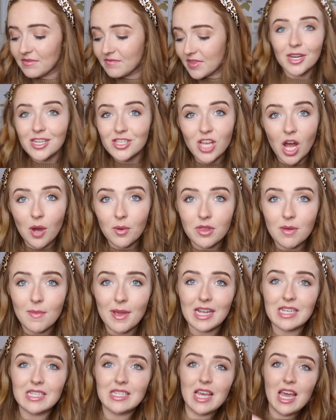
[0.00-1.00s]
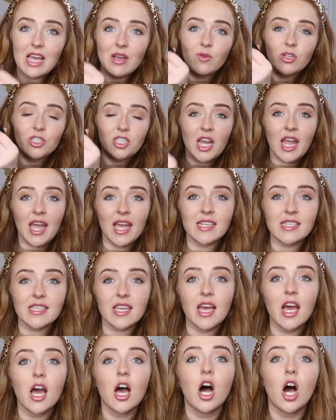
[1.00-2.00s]
I'm gonna start with the biggest thing, which is
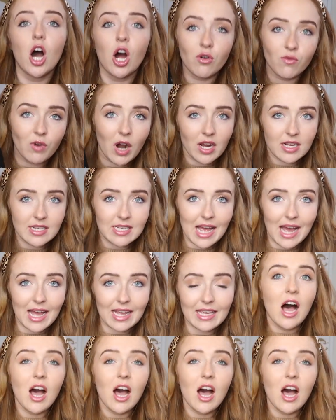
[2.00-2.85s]
a rucksack.